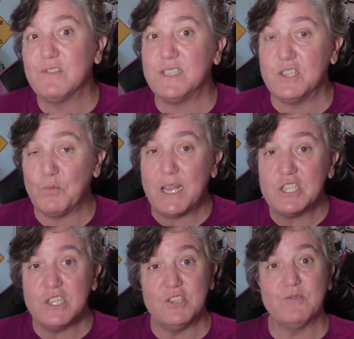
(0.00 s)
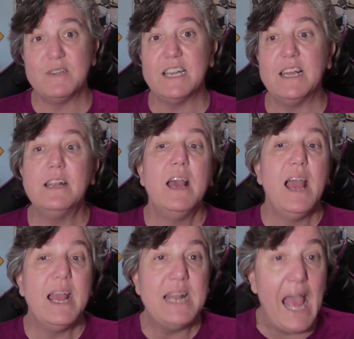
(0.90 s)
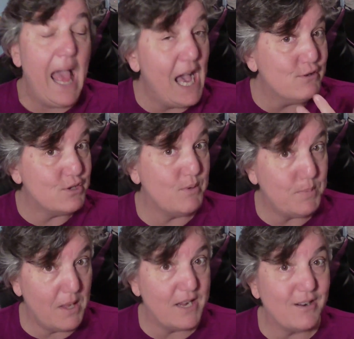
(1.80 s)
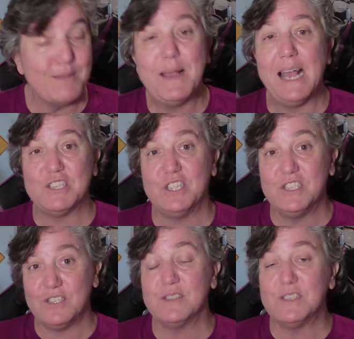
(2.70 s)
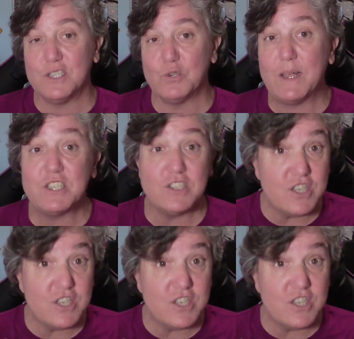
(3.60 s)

situation you're in, and how to apply your compassion to the situation,